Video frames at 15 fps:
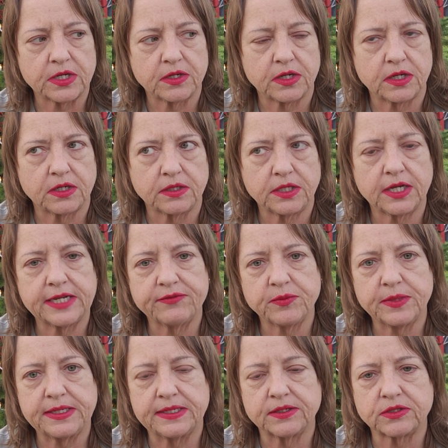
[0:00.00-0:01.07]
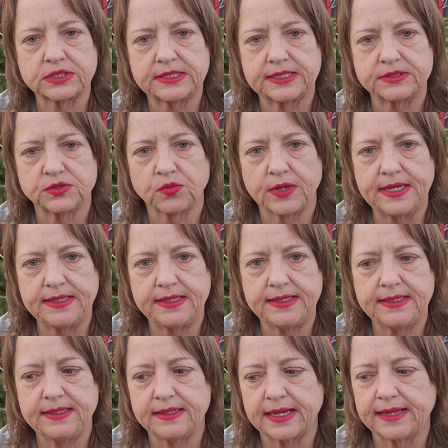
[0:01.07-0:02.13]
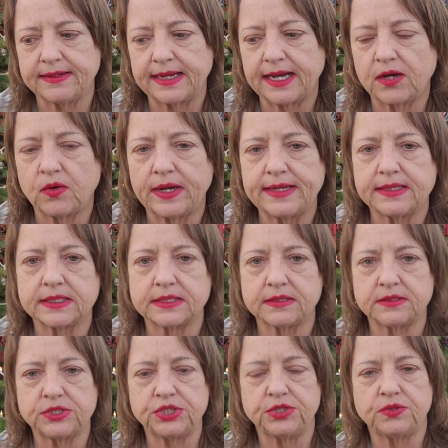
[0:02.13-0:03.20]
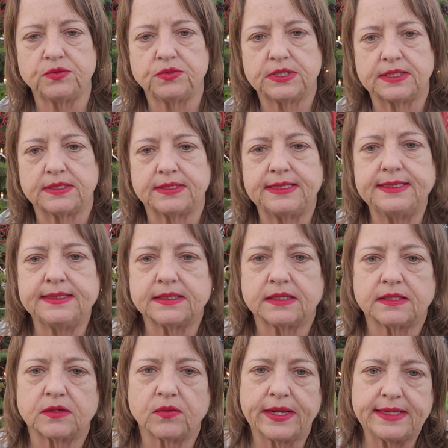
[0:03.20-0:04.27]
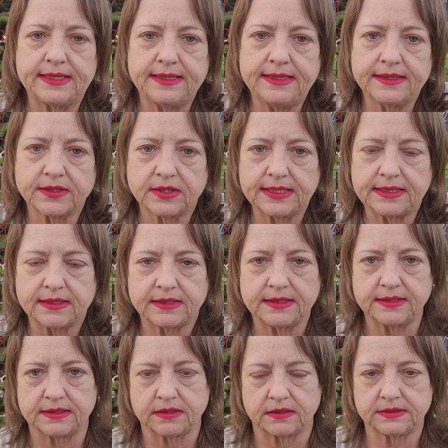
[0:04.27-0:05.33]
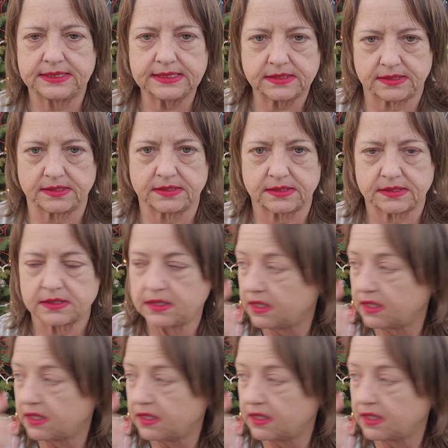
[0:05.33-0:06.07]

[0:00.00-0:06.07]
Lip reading: not everybody understands Reiki and how I can do the Reiki healing in distance.